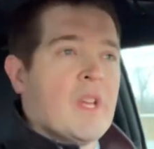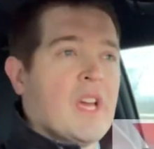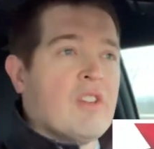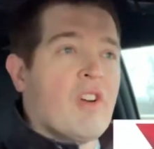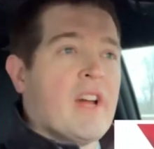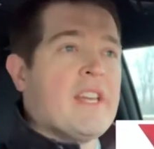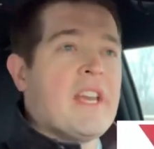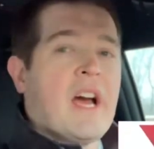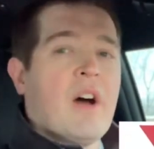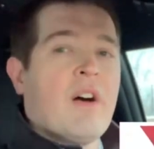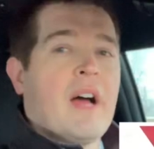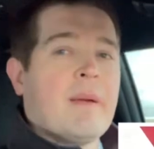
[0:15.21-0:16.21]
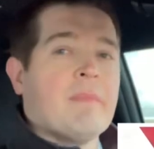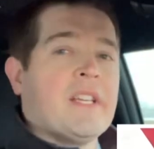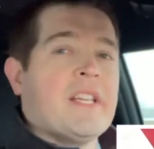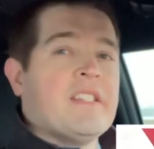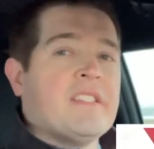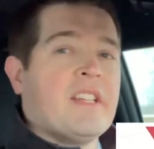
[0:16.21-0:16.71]
and right now I'm
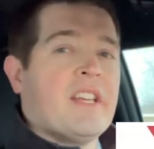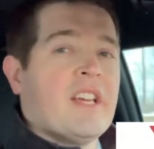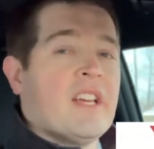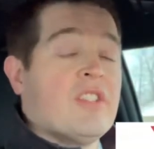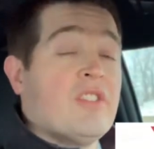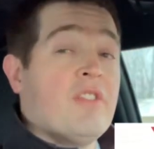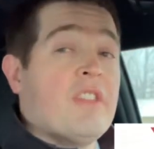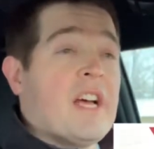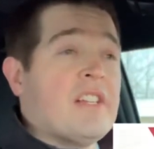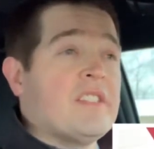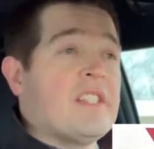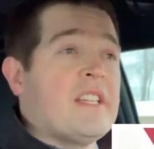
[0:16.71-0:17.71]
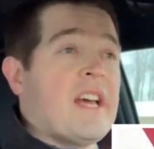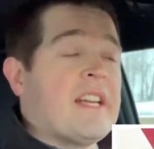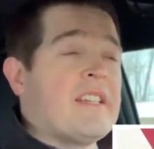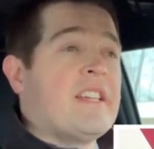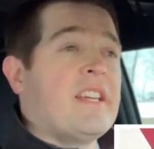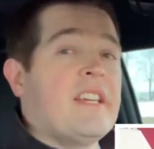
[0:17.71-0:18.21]
leasing a
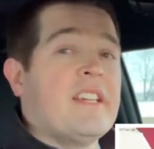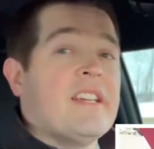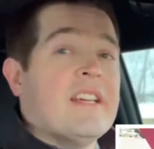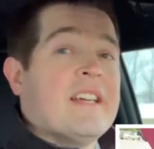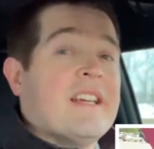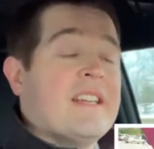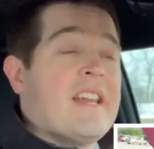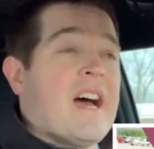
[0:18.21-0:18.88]
2019